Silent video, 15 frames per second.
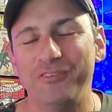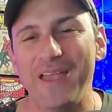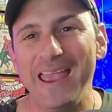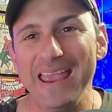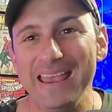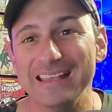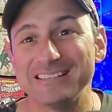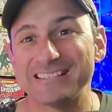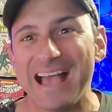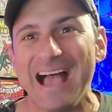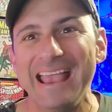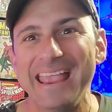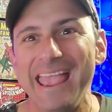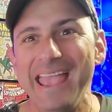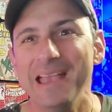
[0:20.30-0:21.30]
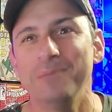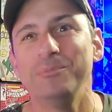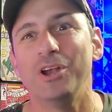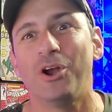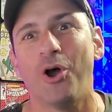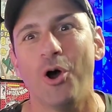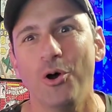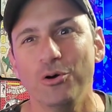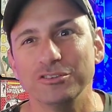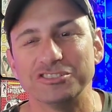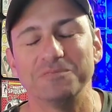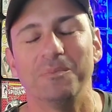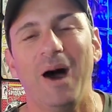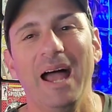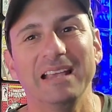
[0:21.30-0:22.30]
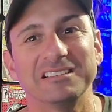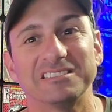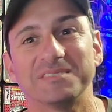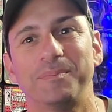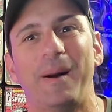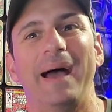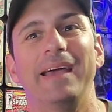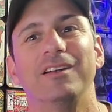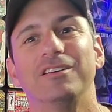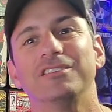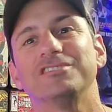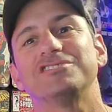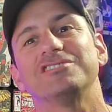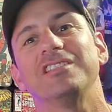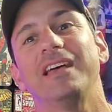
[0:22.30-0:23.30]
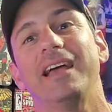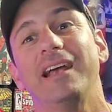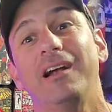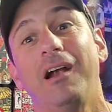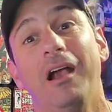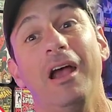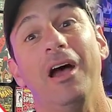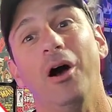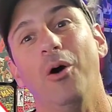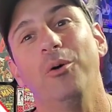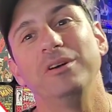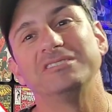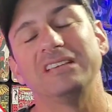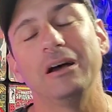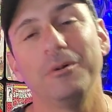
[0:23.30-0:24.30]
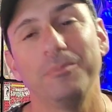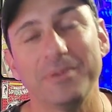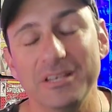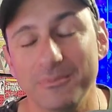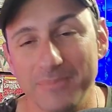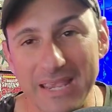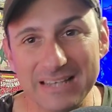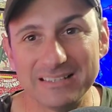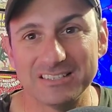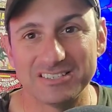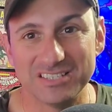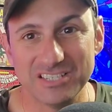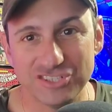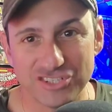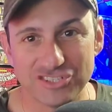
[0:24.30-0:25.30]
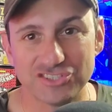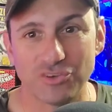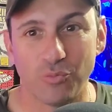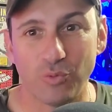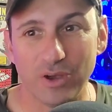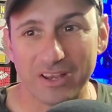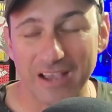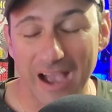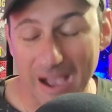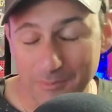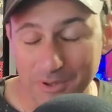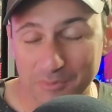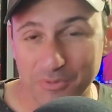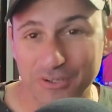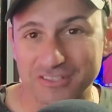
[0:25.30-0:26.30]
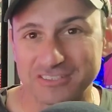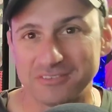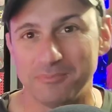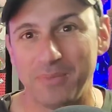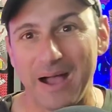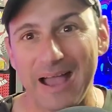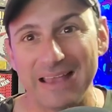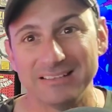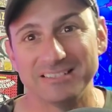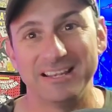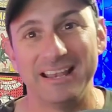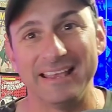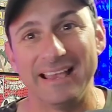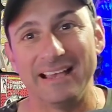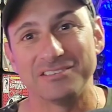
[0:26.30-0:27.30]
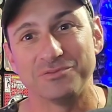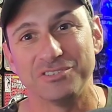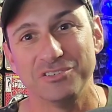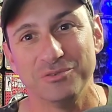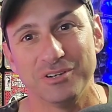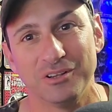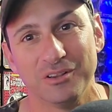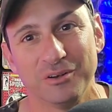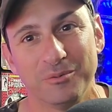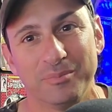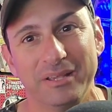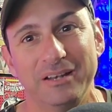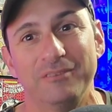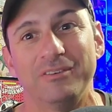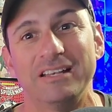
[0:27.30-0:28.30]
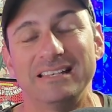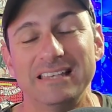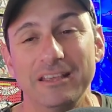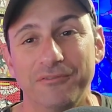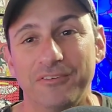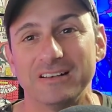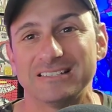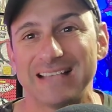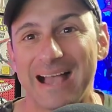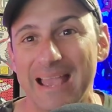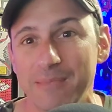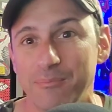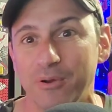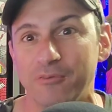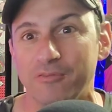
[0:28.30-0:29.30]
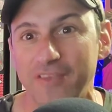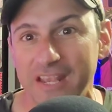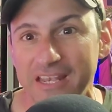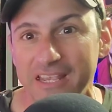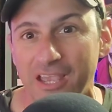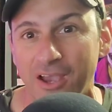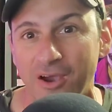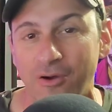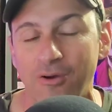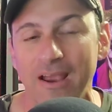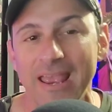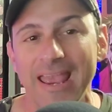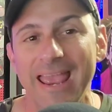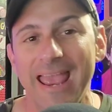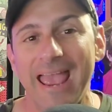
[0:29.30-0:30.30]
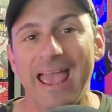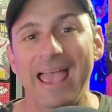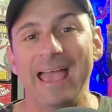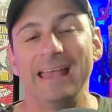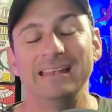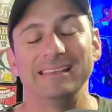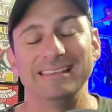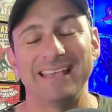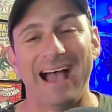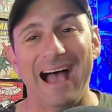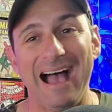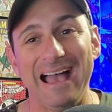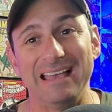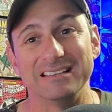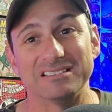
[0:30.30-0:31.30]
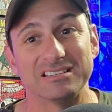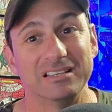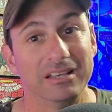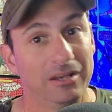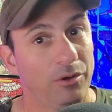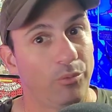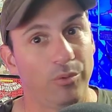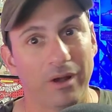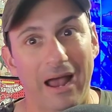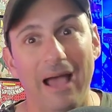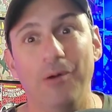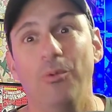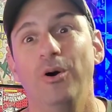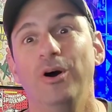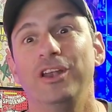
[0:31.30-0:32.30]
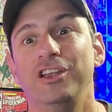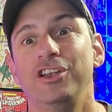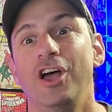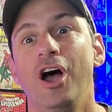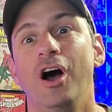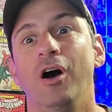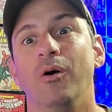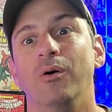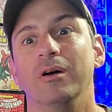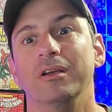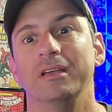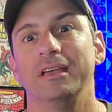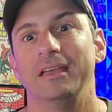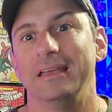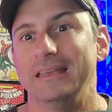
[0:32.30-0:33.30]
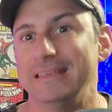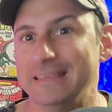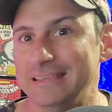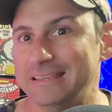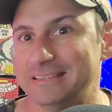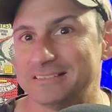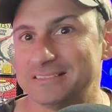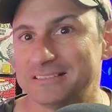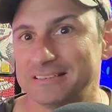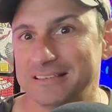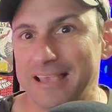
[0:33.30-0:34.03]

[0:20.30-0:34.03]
fans, I am your host, Mike Spider Slayer, always helping you make decisions on what comic books to buy. And today, guys, we're doing a little bit of a different type of video. And guys, what I want to know is